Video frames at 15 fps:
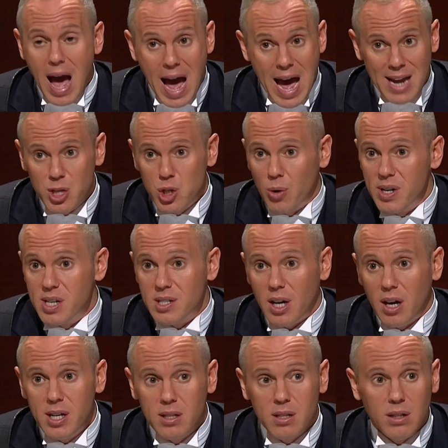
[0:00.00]
And you're
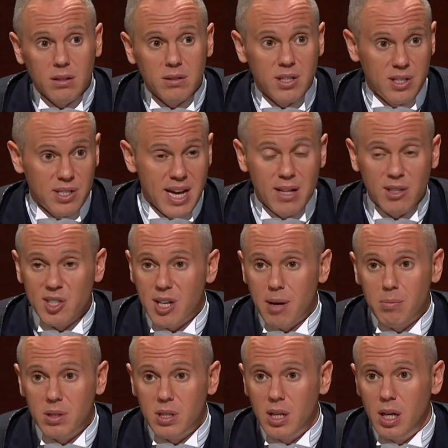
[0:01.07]
entitled to tell
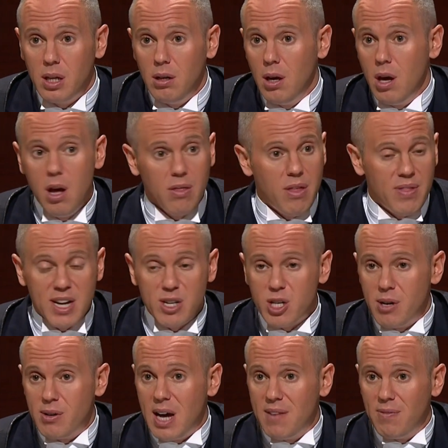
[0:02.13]
somebody that they
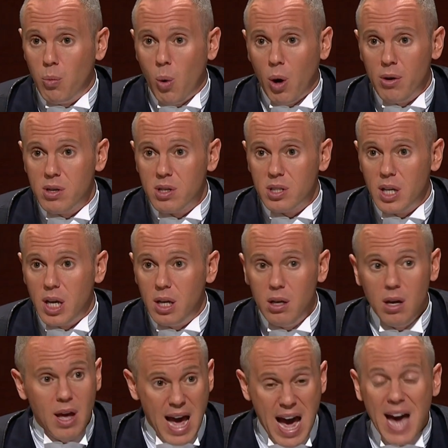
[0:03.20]
don't have a
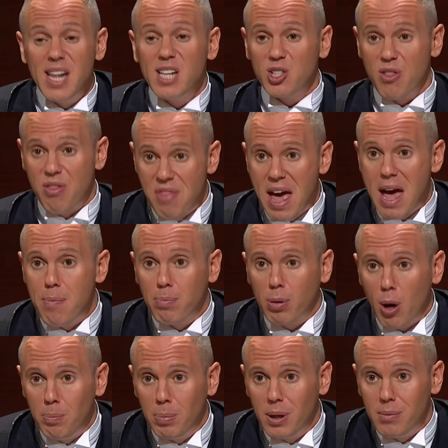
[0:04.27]
warranty and it's their
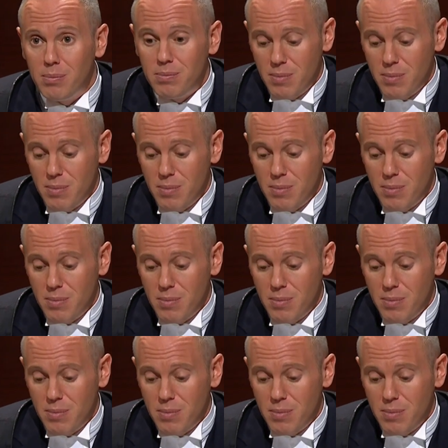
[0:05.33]
problem.